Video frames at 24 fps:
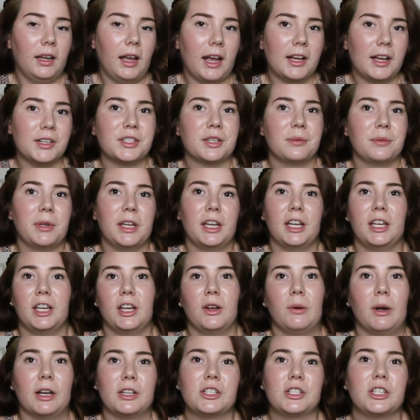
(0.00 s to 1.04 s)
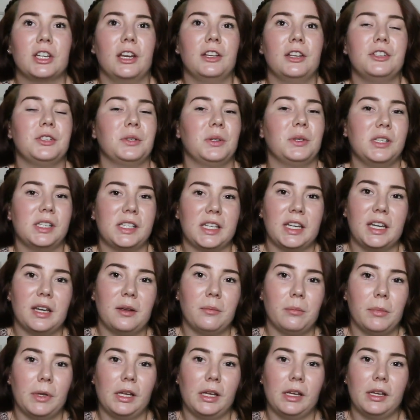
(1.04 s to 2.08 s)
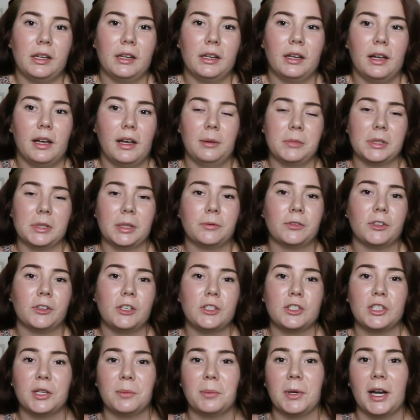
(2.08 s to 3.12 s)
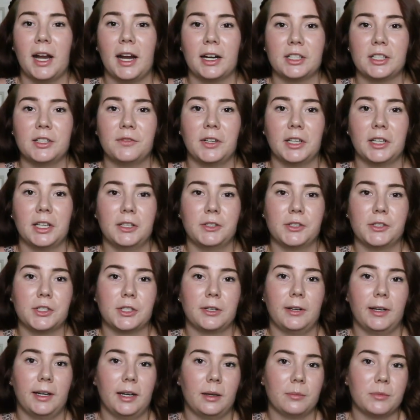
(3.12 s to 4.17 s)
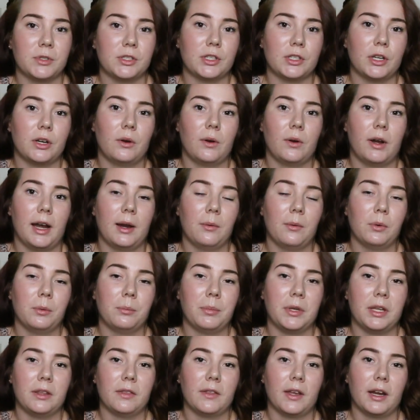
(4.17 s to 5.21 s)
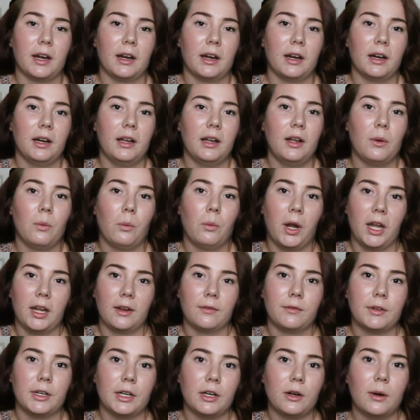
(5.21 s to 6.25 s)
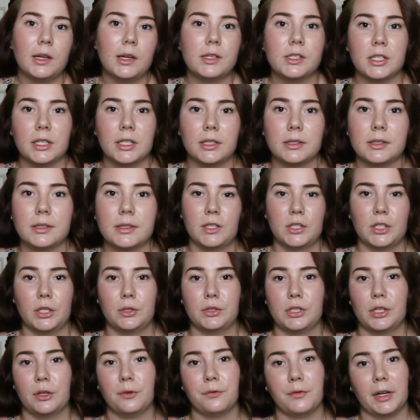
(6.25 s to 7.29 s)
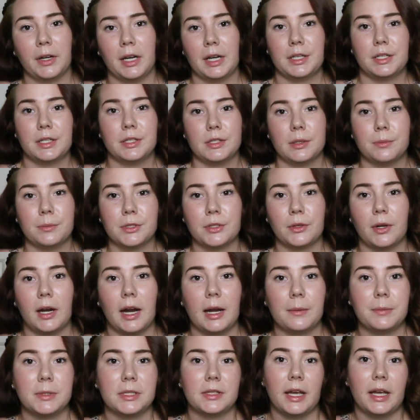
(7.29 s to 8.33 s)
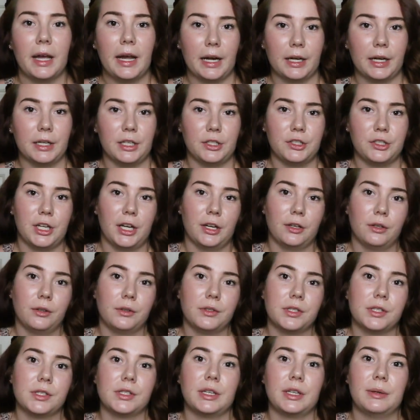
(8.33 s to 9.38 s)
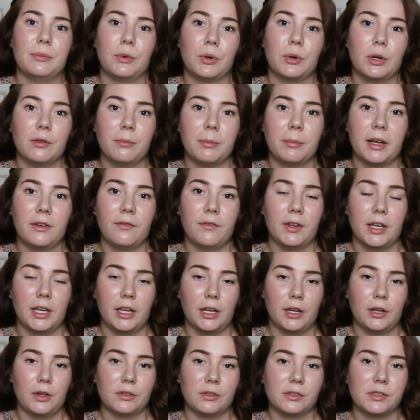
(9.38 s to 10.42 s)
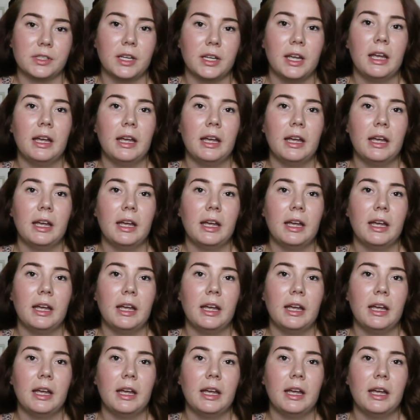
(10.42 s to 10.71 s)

ask me any questions. You can DM me. I'm definitely super active on Instagram, so I will be there waiting for your questions. So don't forget to subscribe to the Acne channel to see more of my videos.